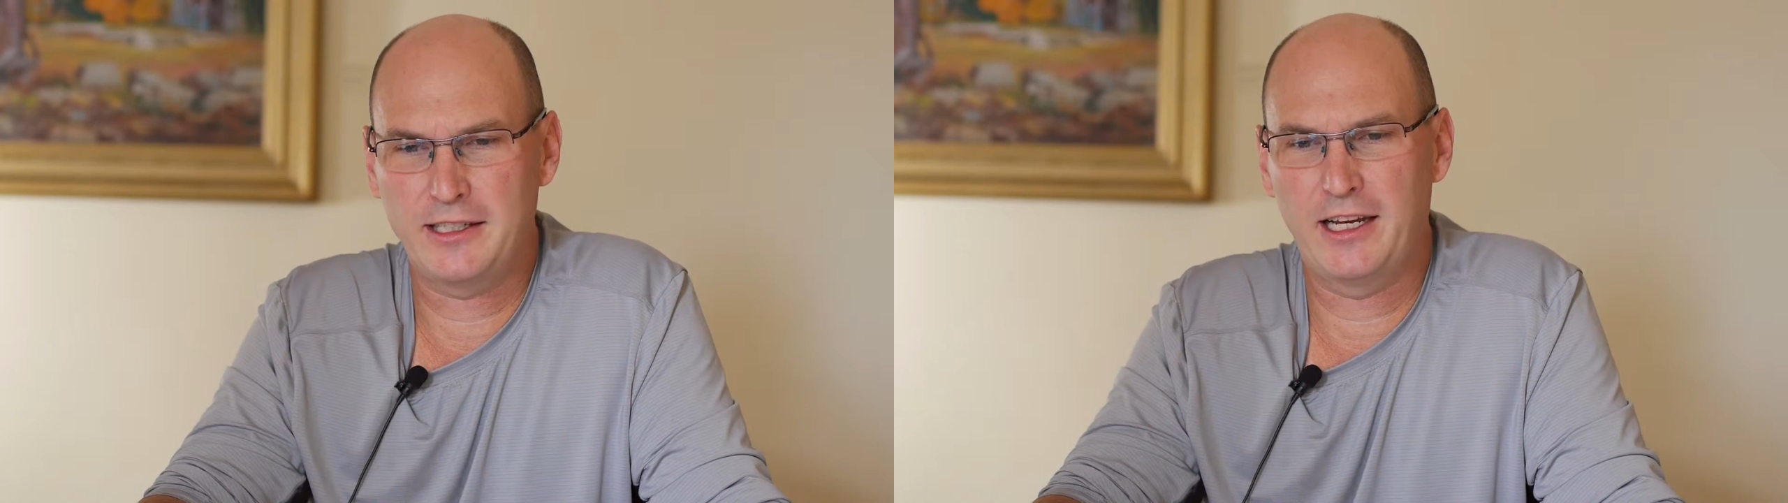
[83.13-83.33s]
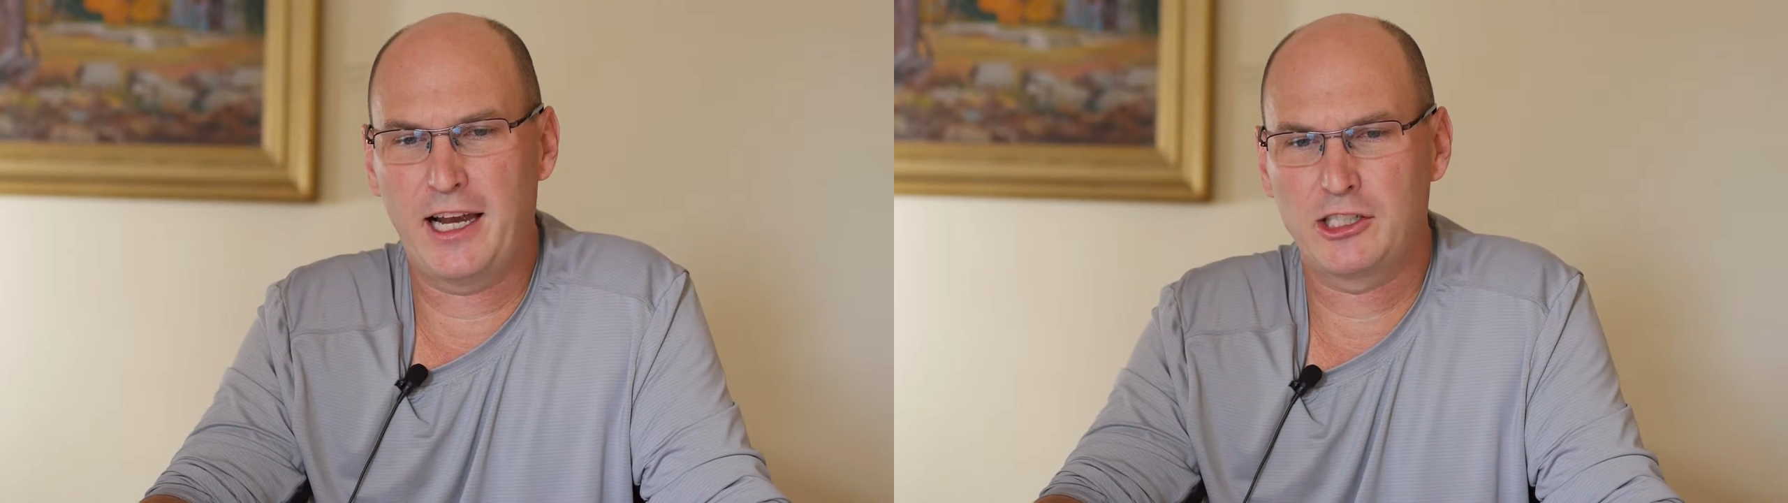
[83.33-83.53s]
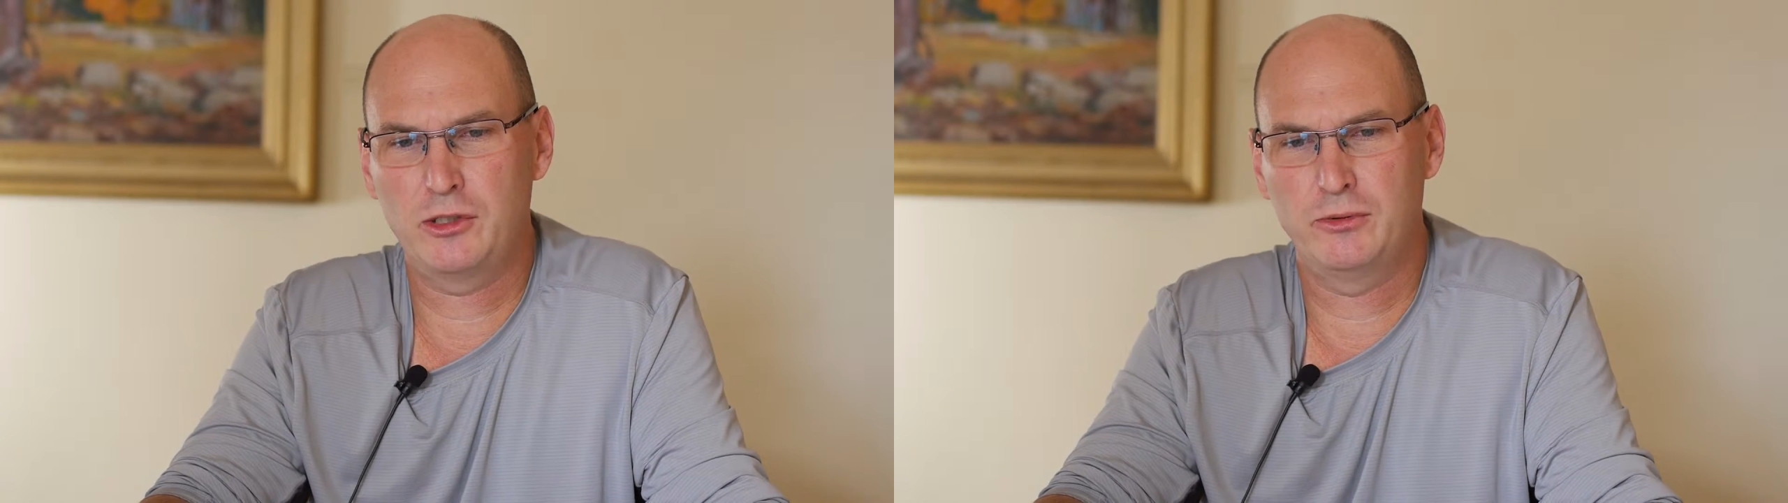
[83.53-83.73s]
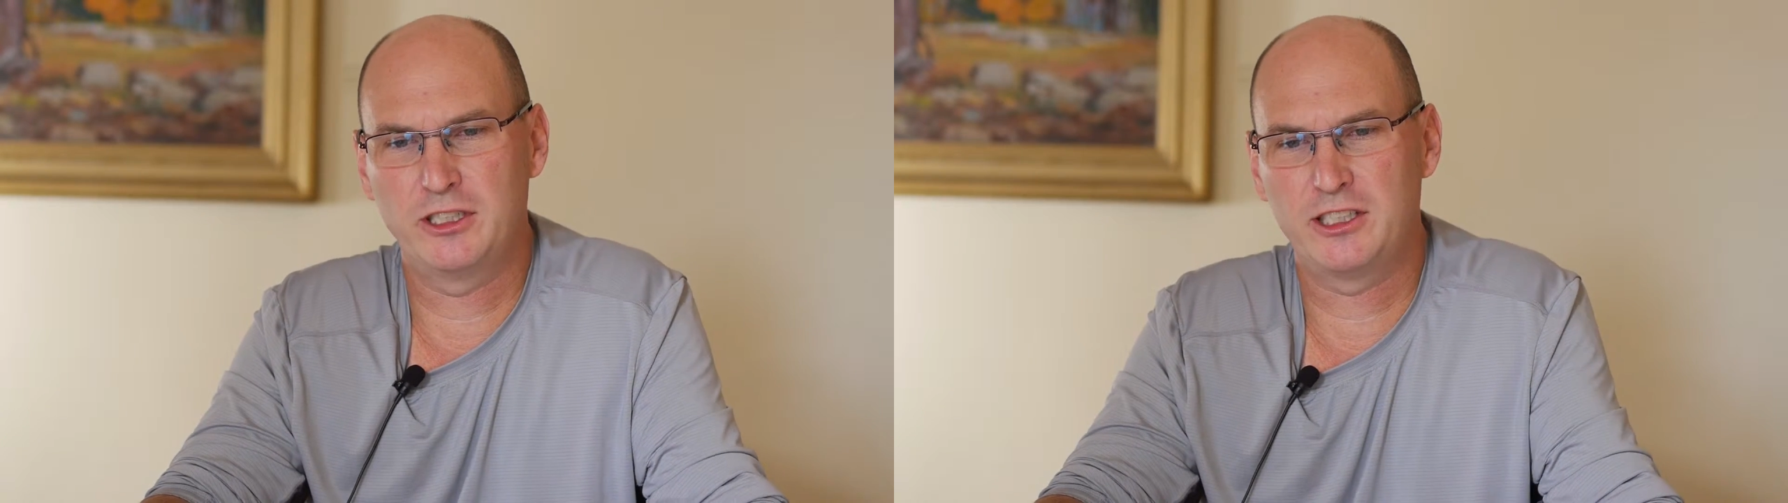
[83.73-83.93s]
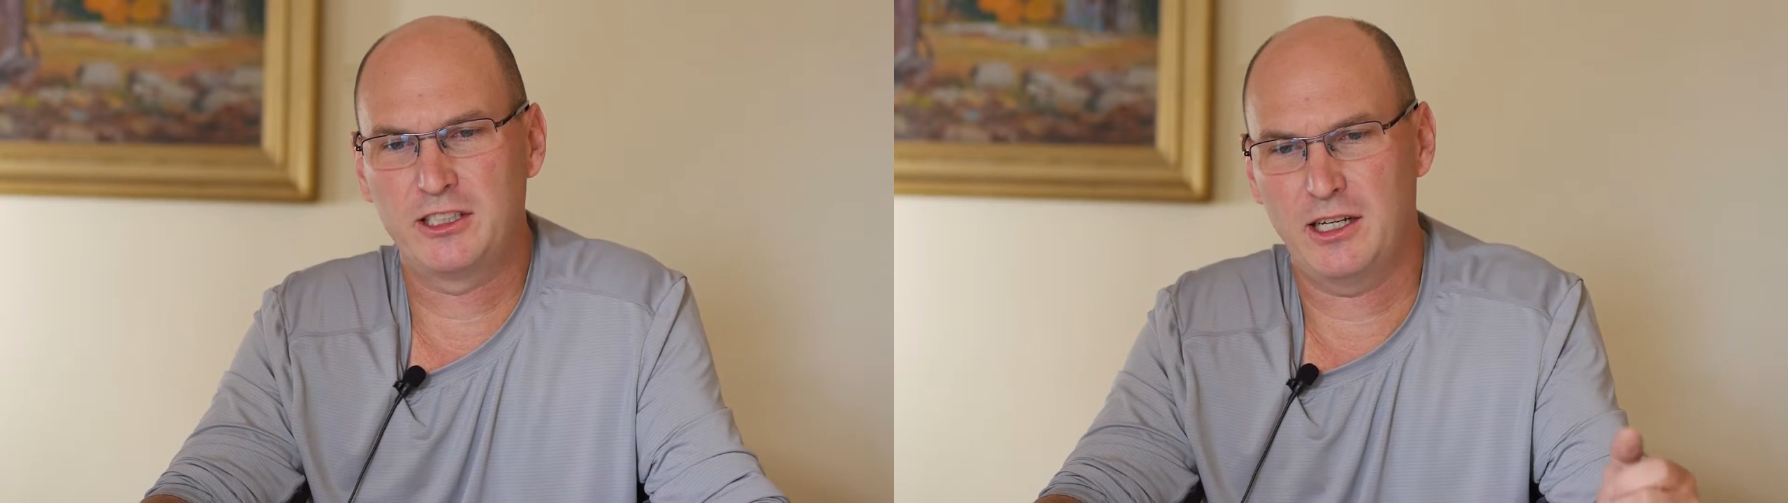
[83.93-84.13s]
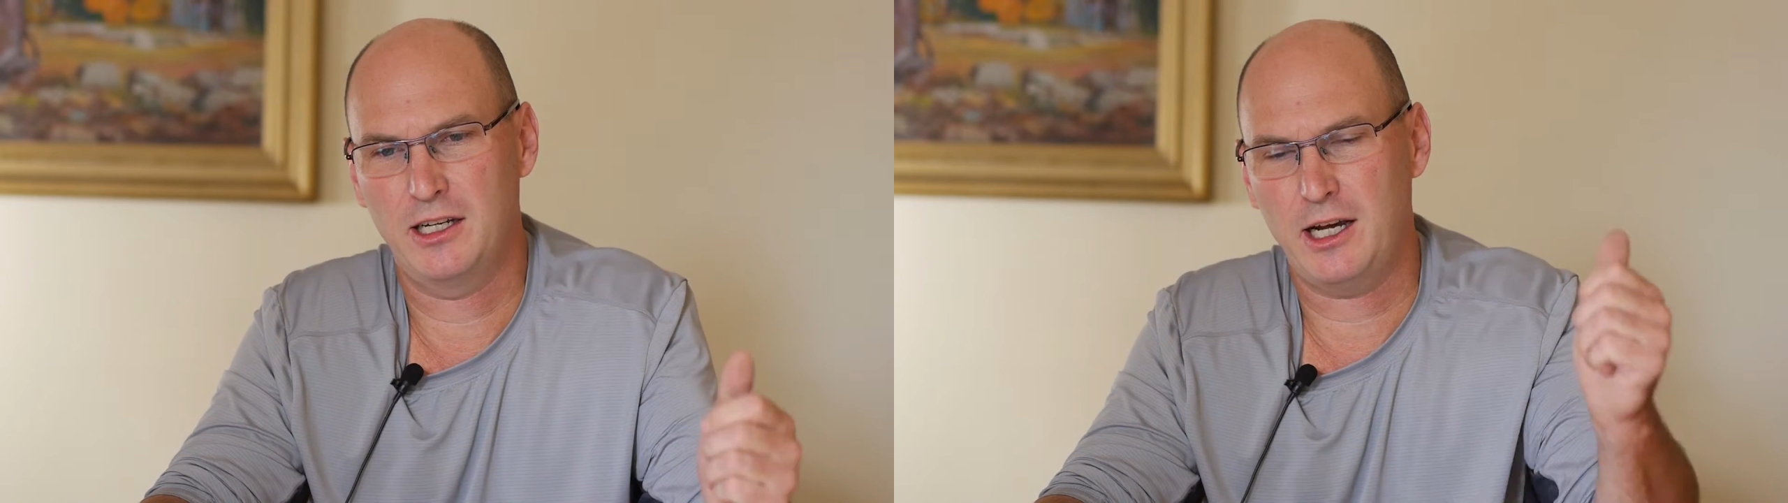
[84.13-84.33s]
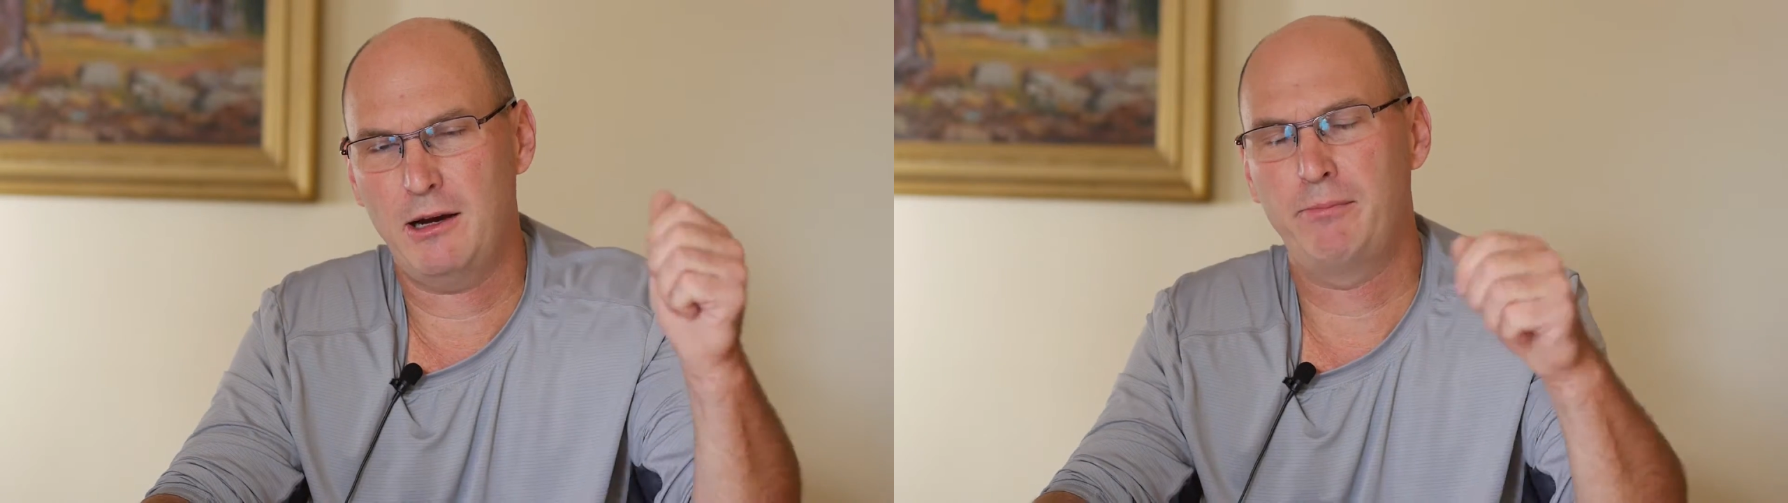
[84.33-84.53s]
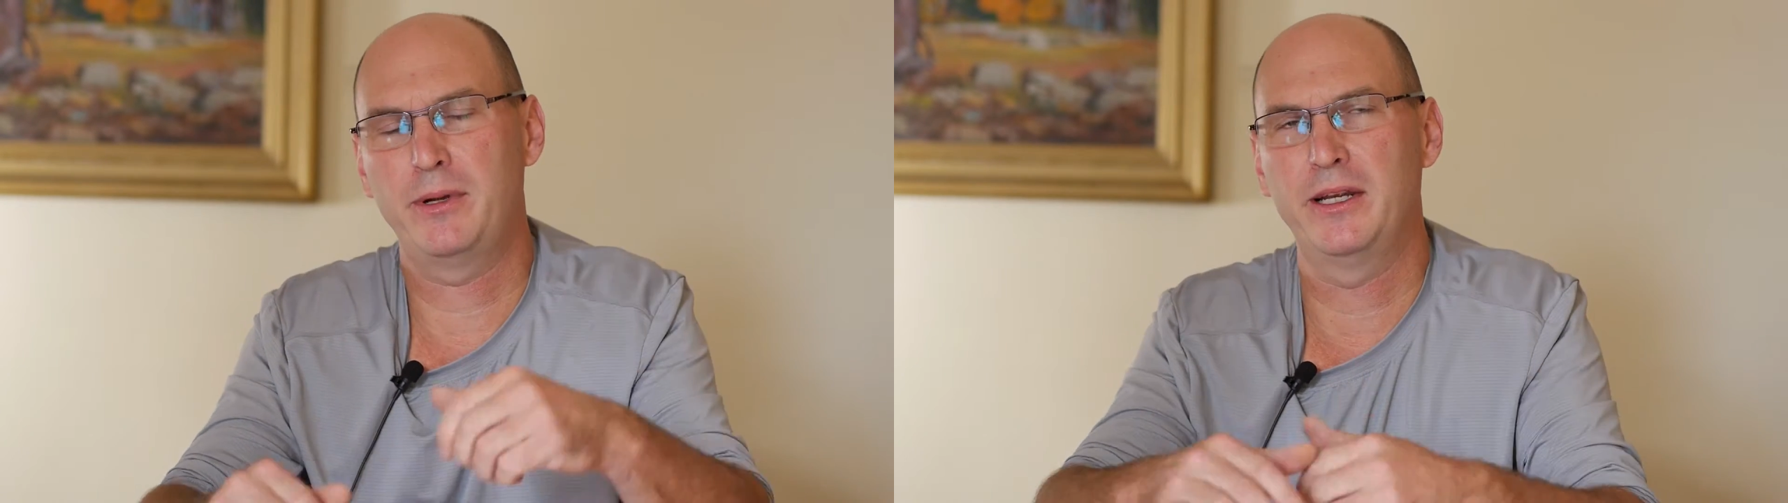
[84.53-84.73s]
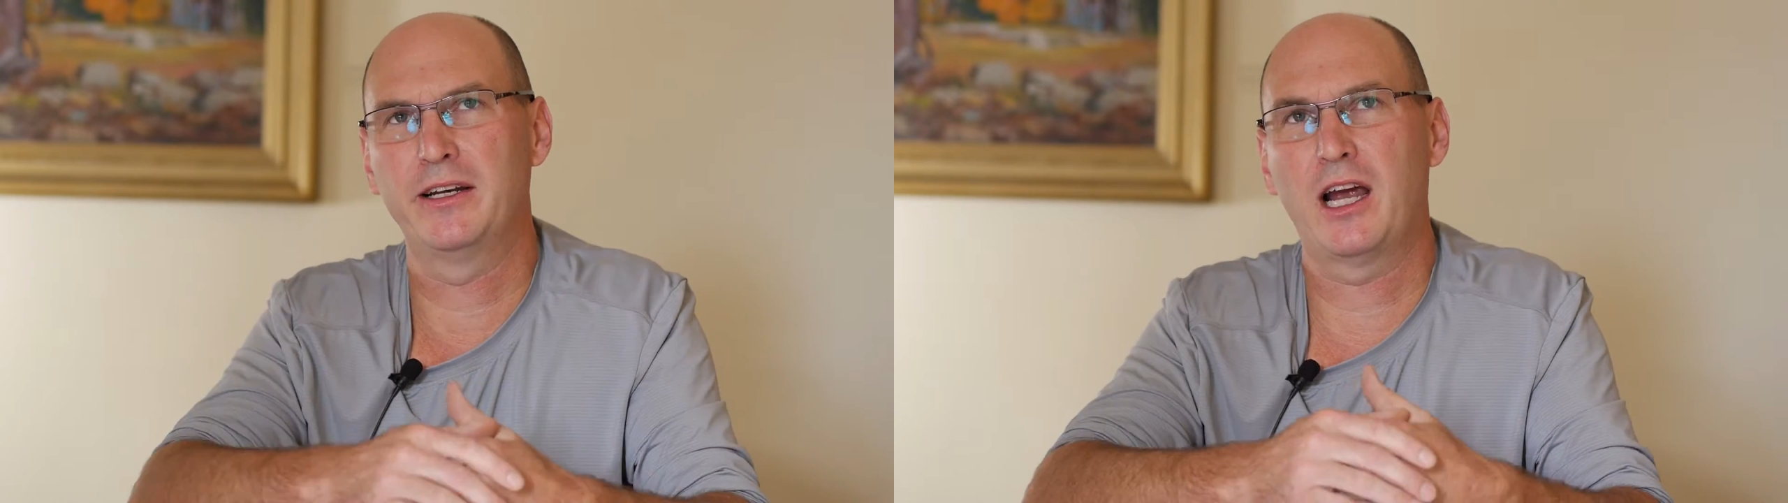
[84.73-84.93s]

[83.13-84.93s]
actually was up in,